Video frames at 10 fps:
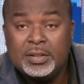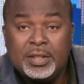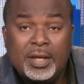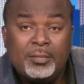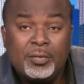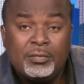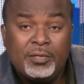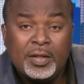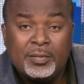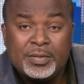the number of
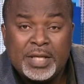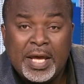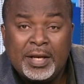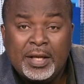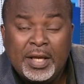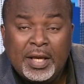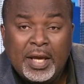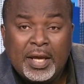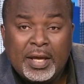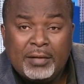films that
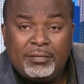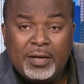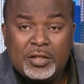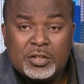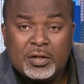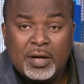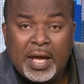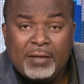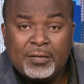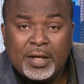uh, feature
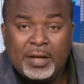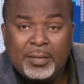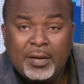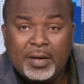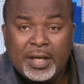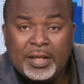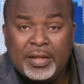African American